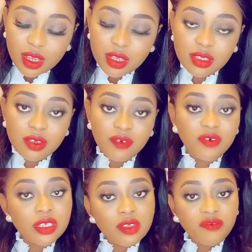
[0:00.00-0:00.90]
So
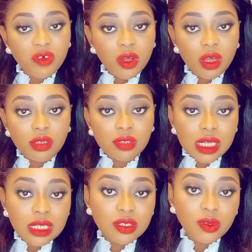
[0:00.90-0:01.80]
first of all,
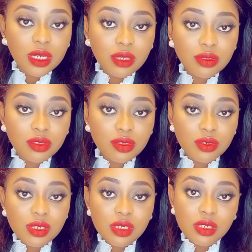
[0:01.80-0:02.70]
let's go down to
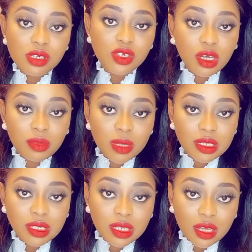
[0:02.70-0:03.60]
the
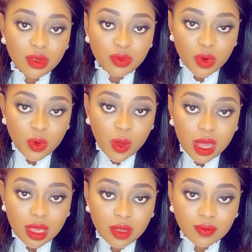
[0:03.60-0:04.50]
documents that you
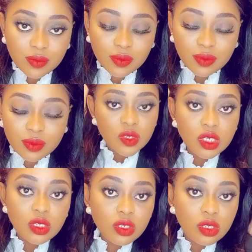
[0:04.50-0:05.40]
require.
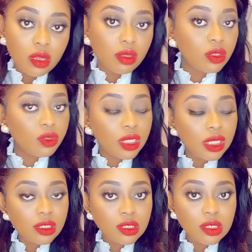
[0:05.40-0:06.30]
So you
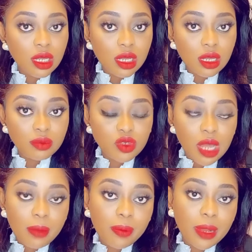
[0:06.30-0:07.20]
need to
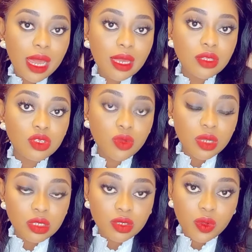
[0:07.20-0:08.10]
apply into
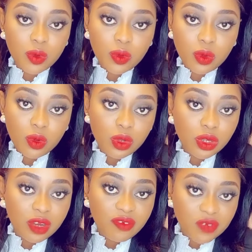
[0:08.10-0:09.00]
a school or
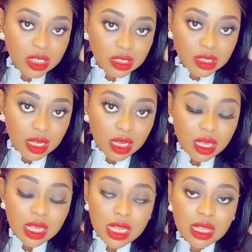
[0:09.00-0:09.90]
university
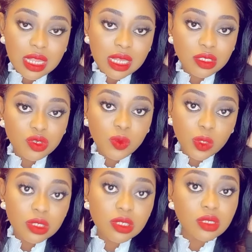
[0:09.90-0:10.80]
that you
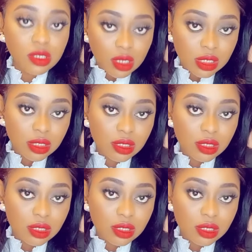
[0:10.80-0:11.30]
want to study.